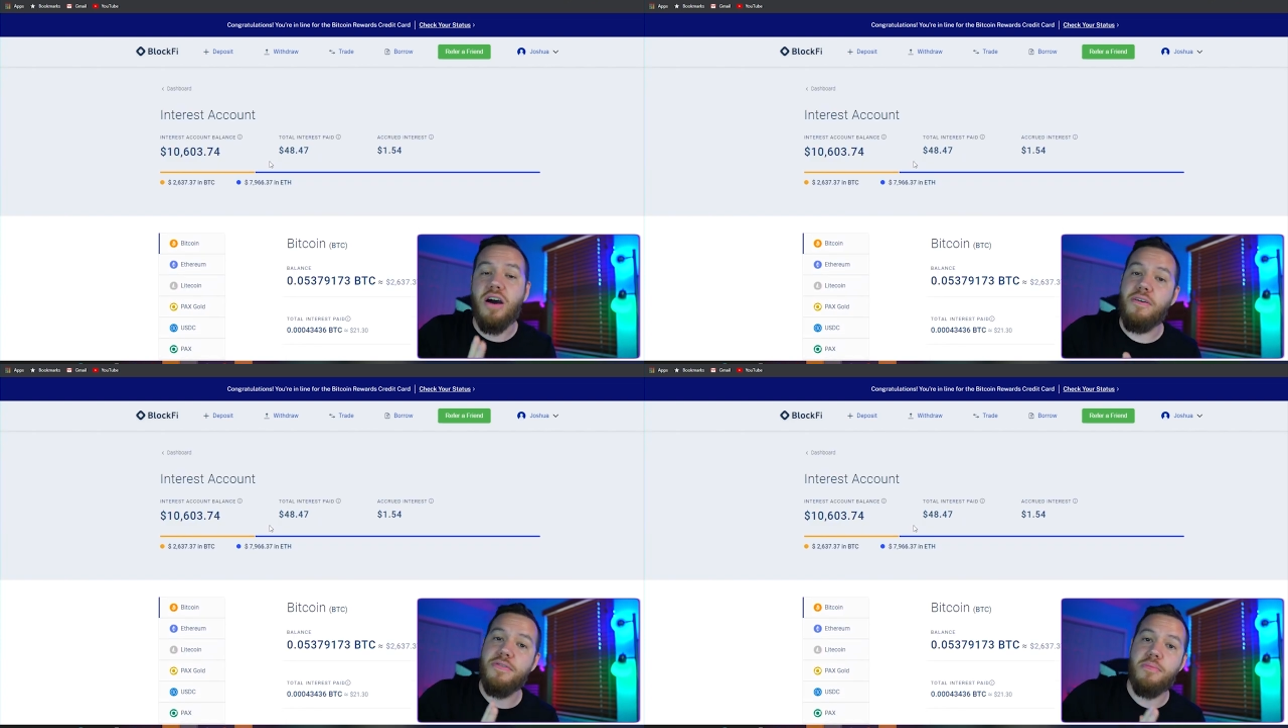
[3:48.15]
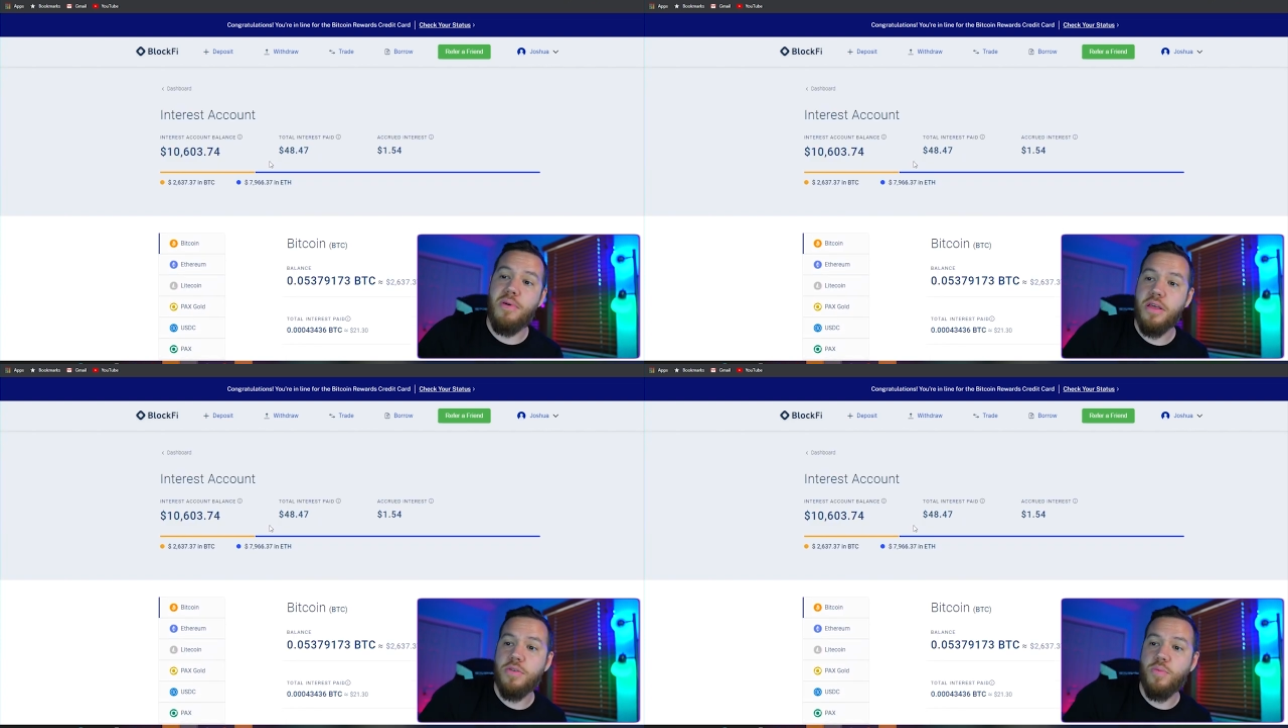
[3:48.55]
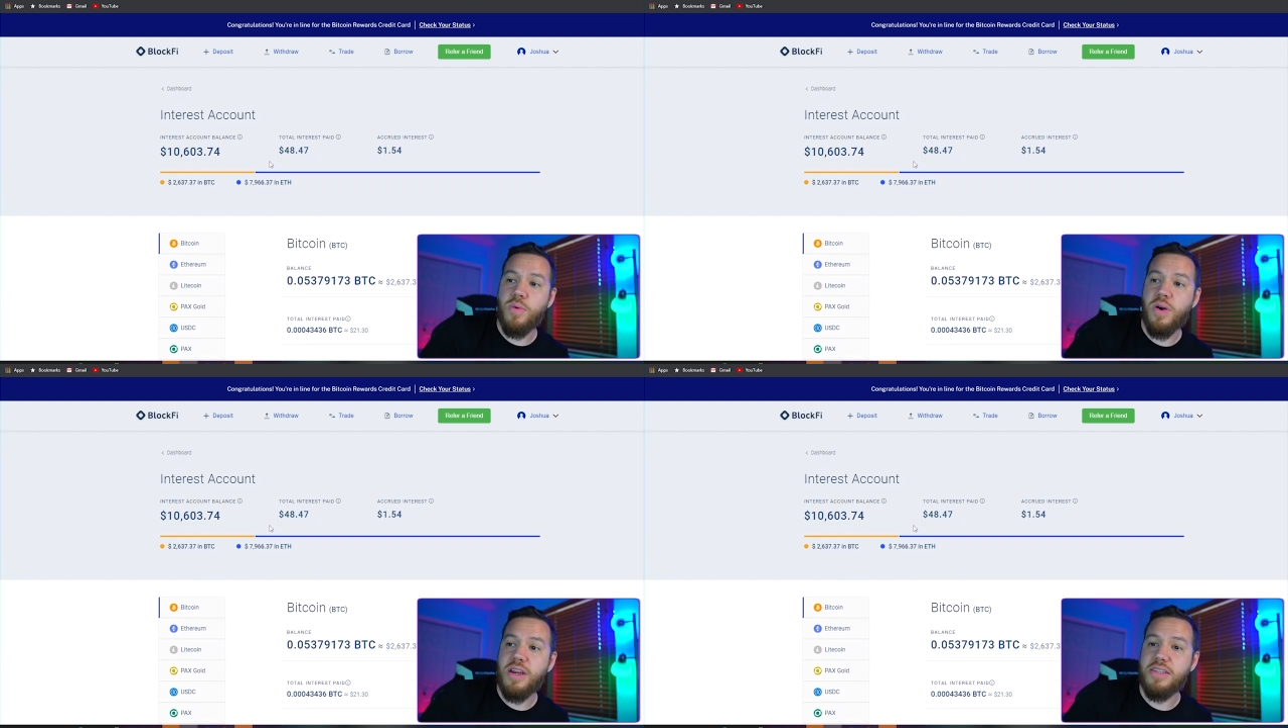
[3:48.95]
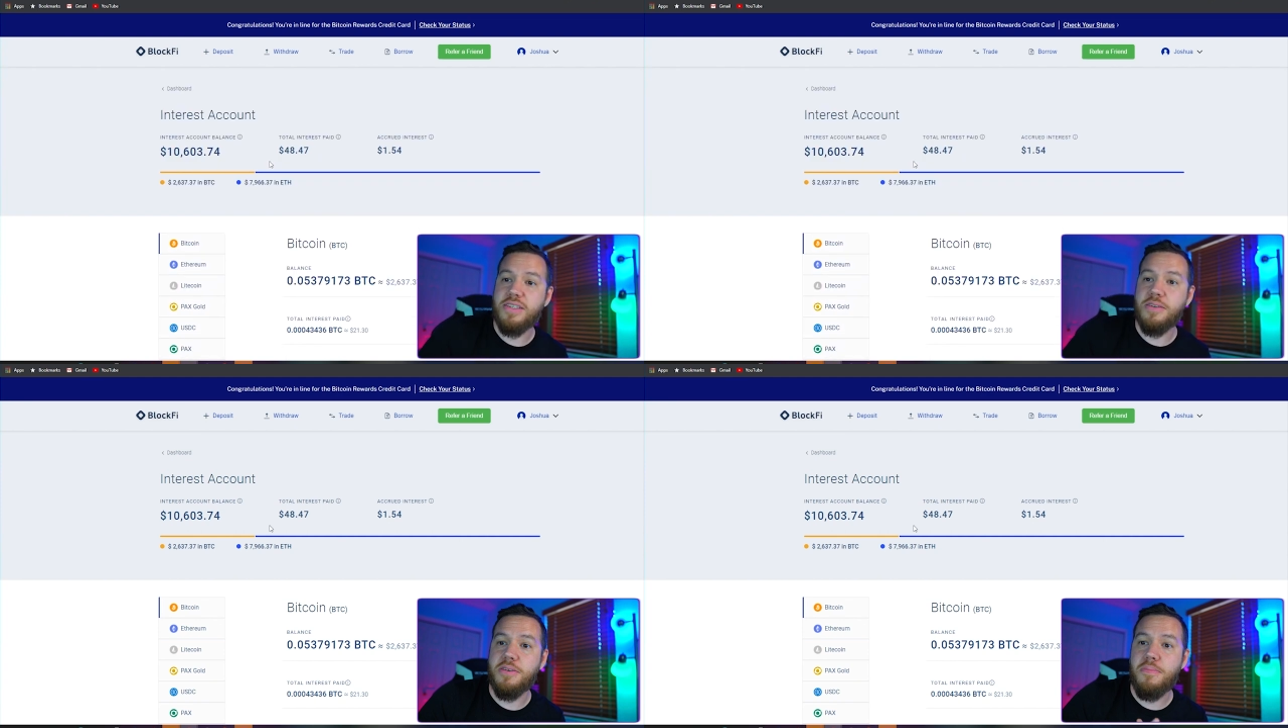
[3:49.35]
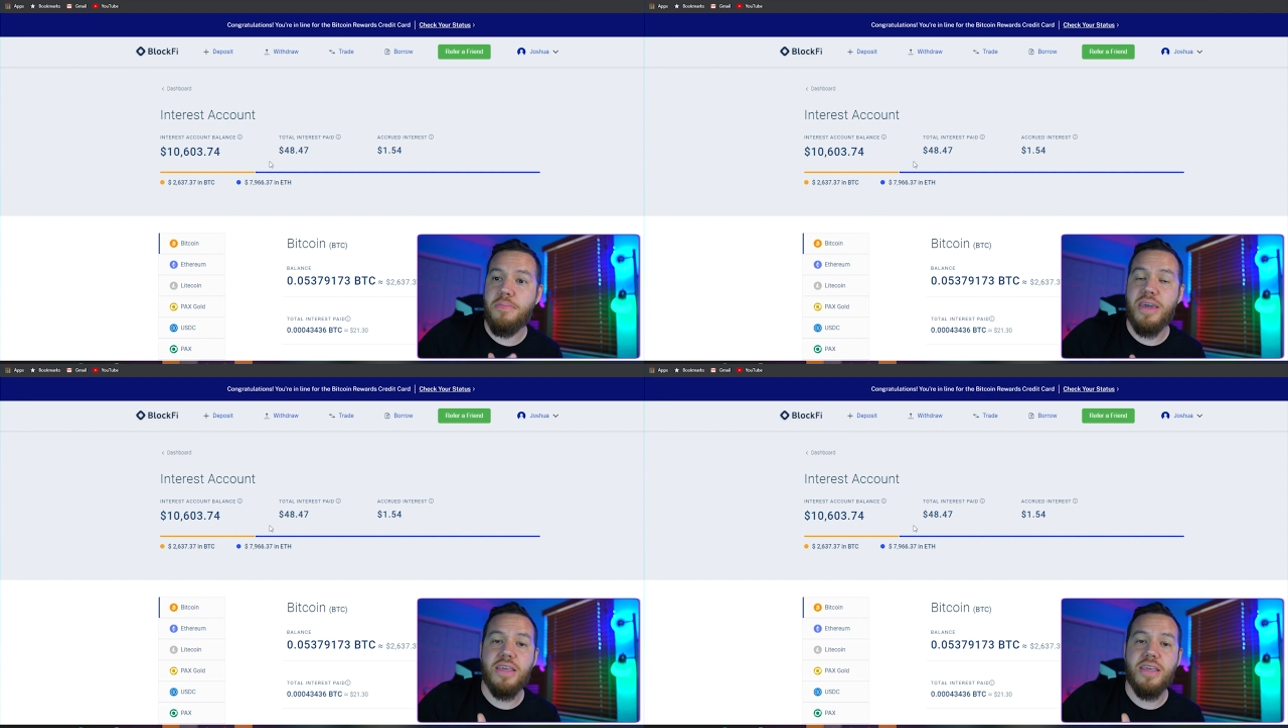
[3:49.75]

of the month, we wanted to make